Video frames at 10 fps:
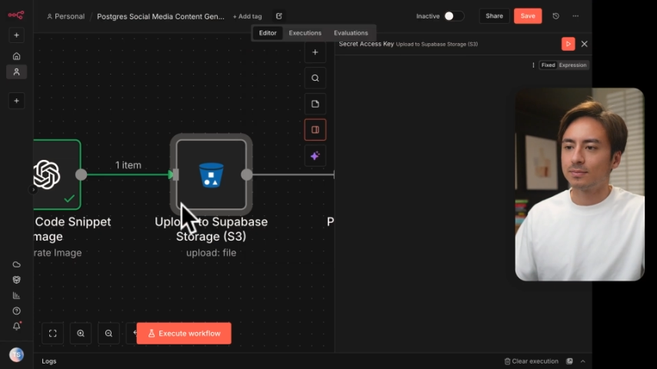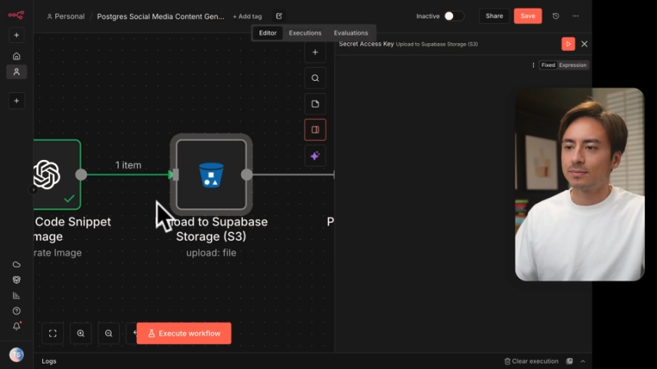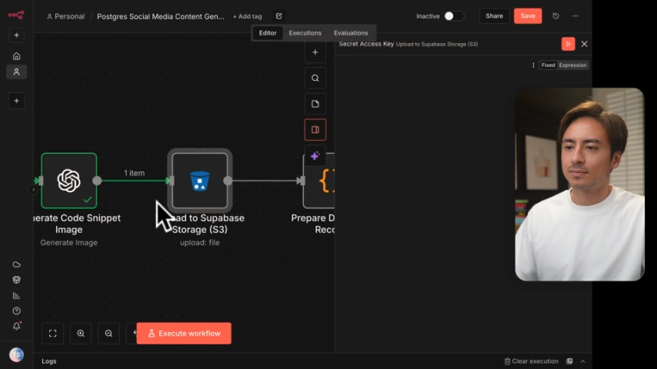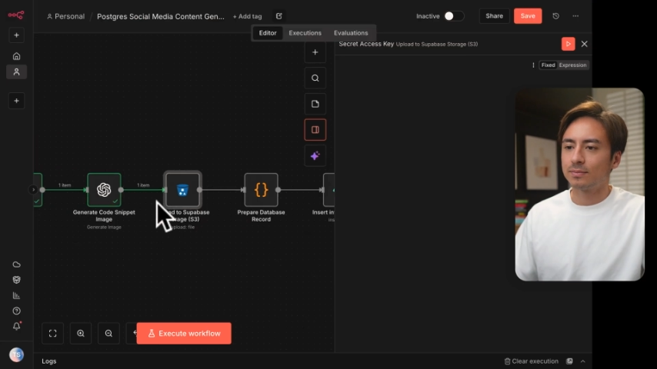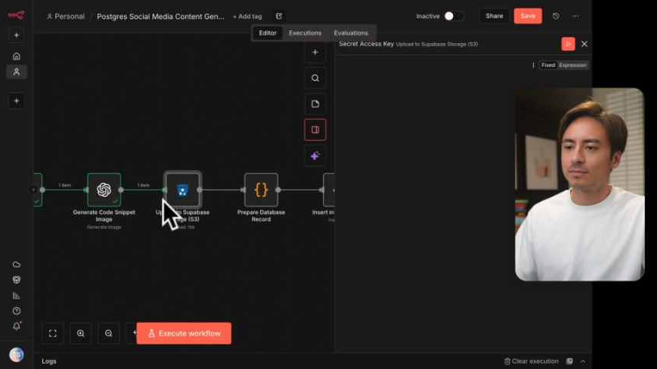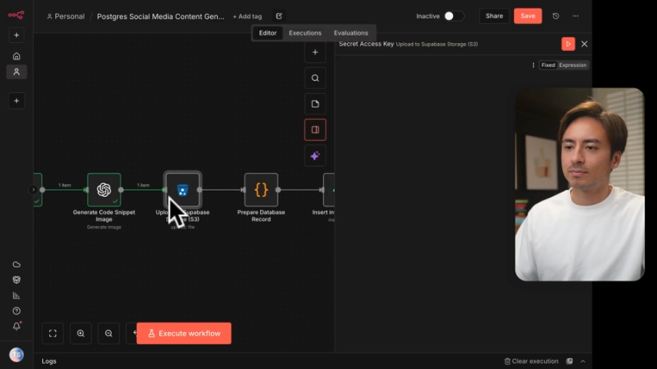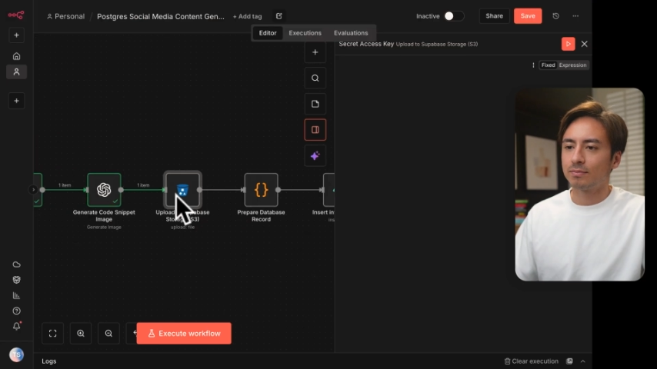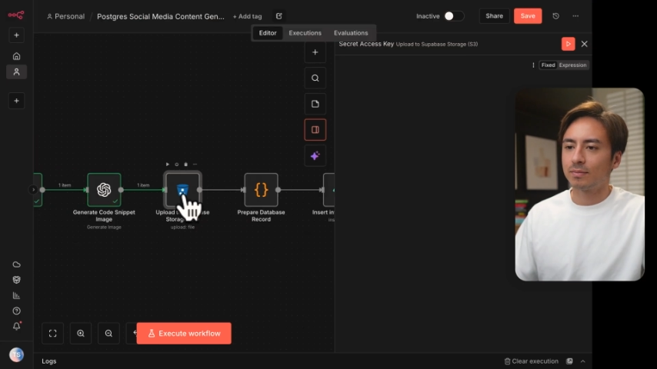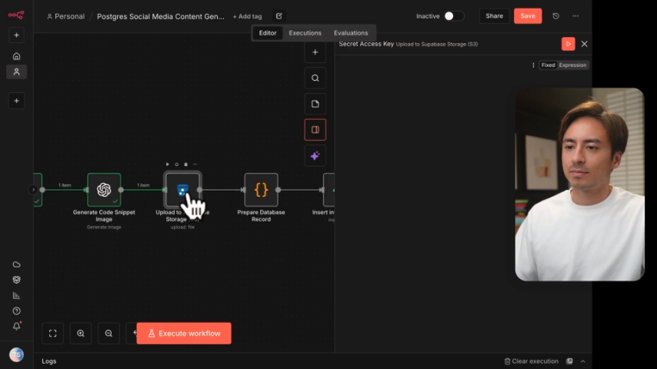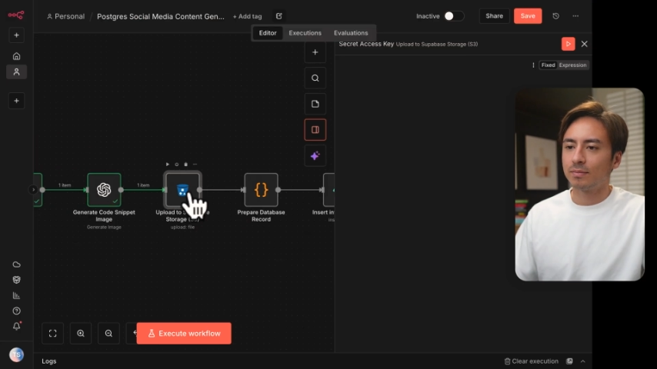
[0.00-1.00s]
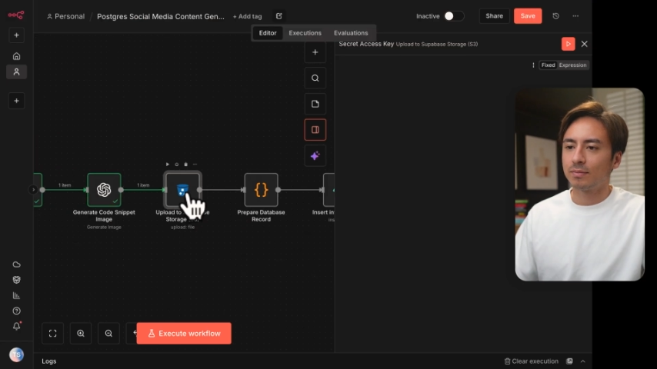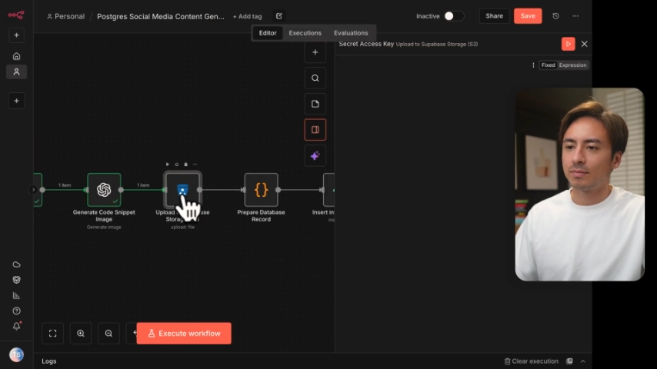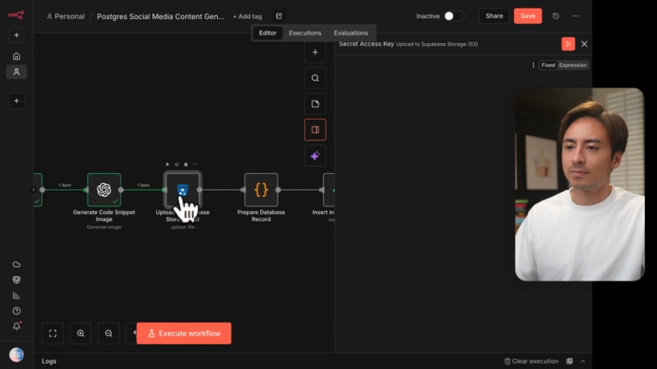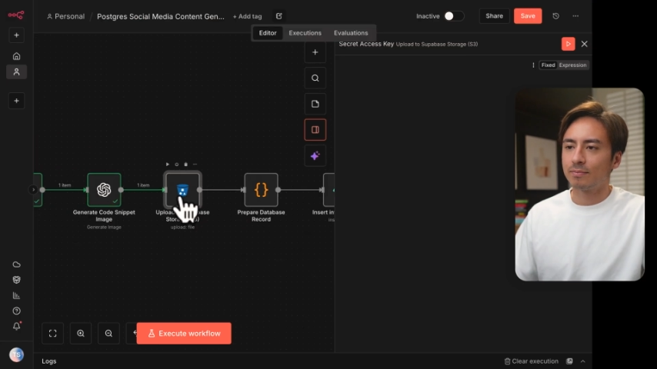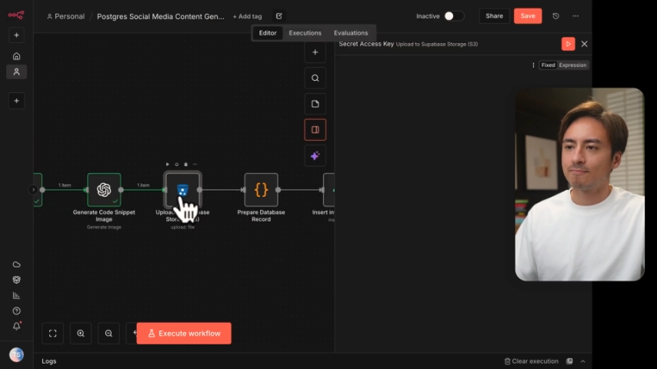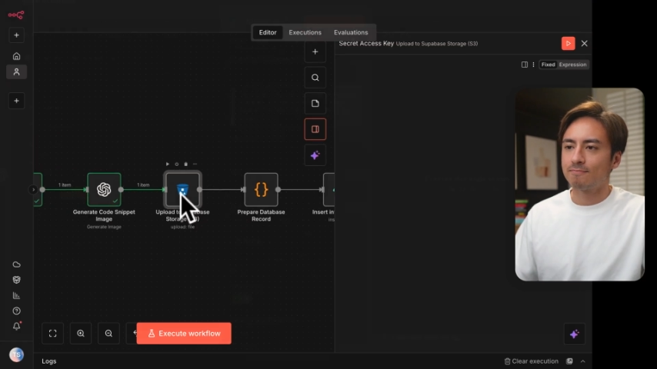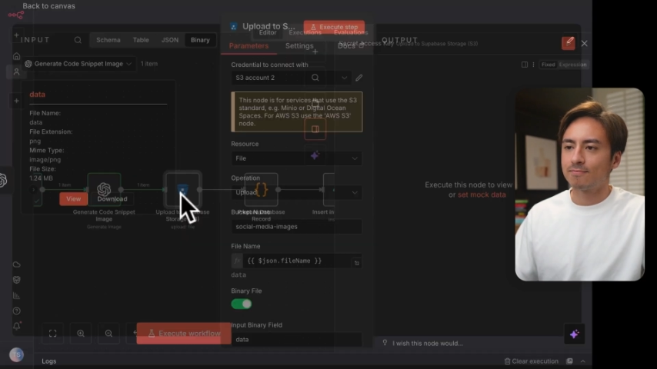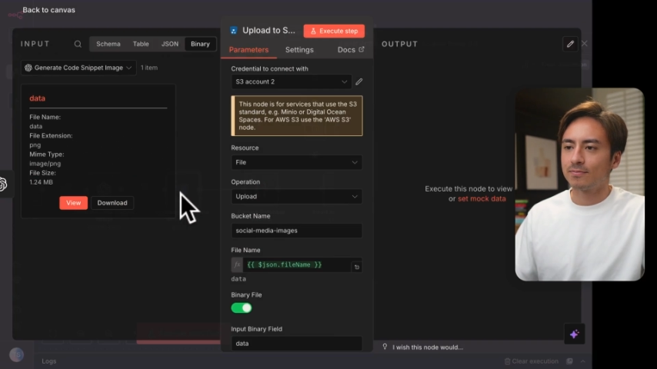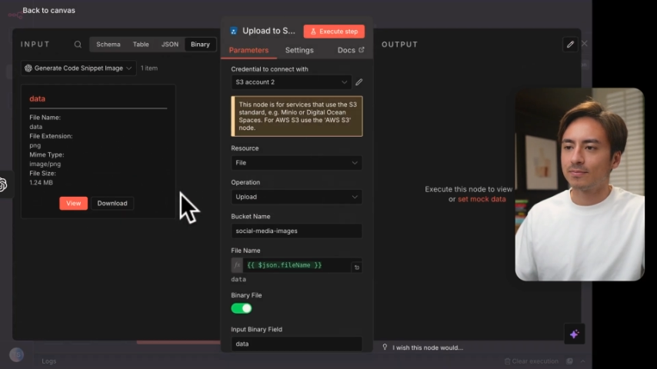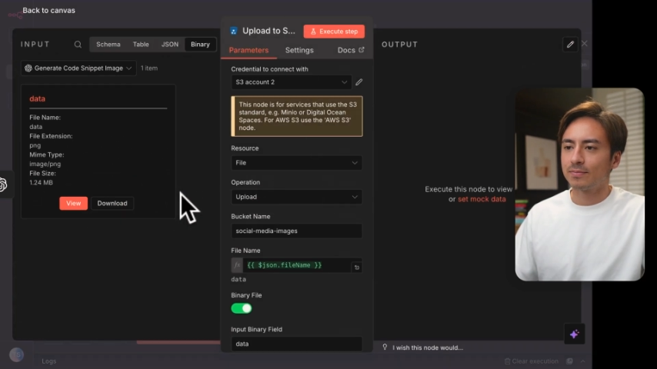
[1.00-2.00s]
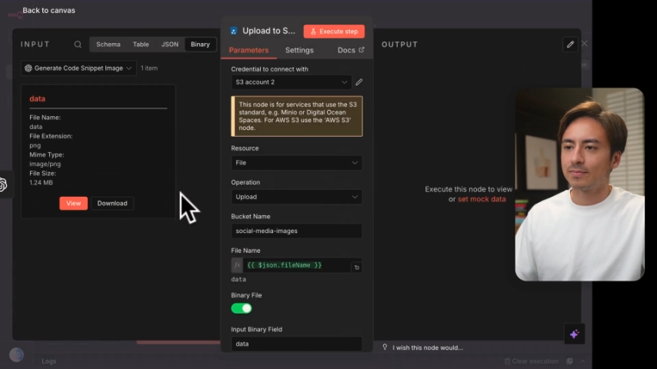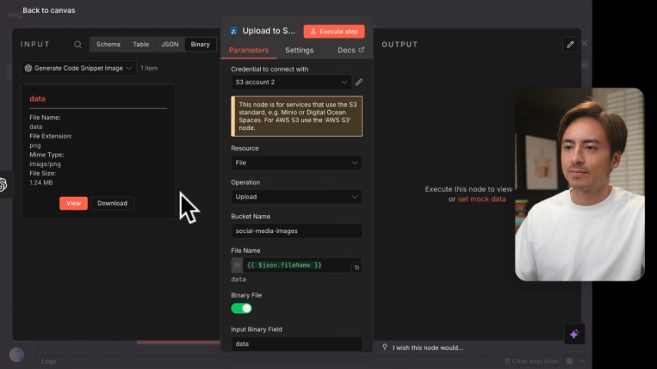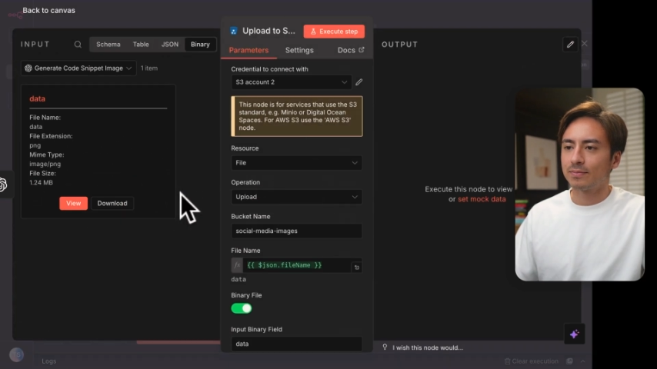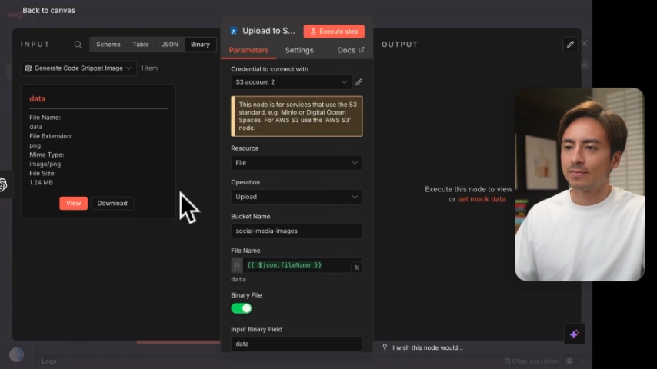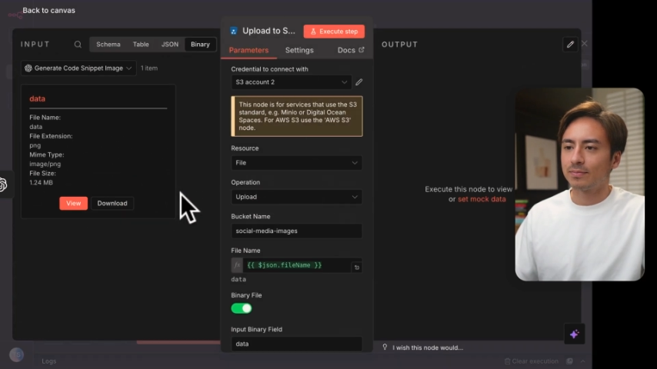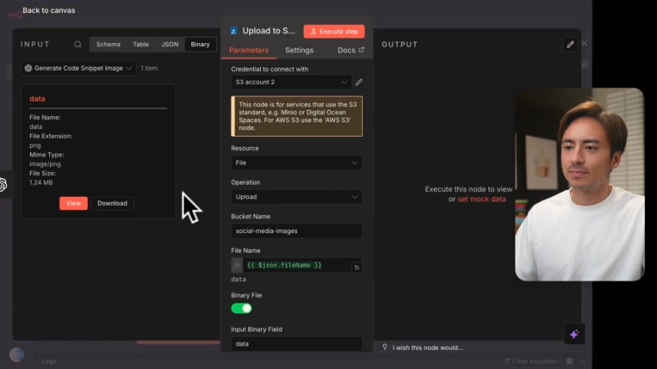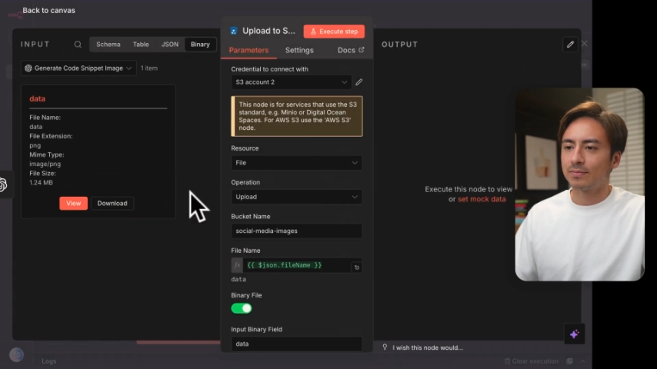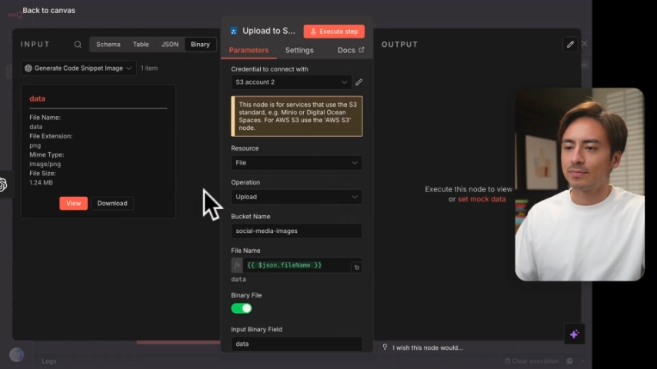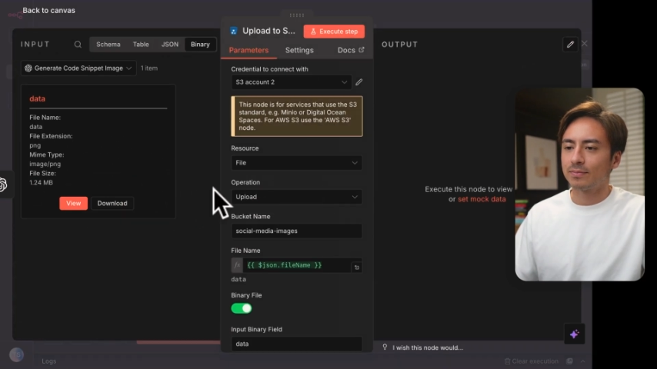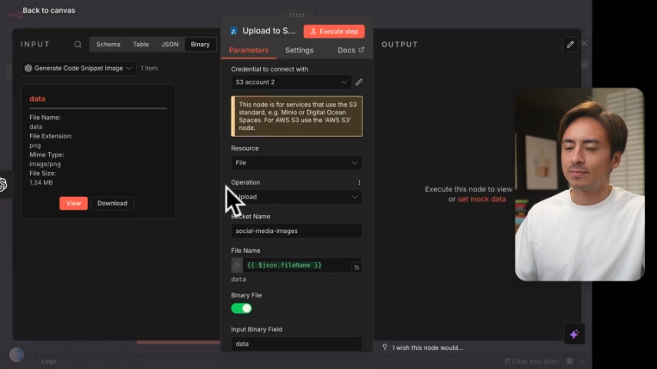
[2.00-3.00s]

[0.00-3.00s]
Nobody speaks.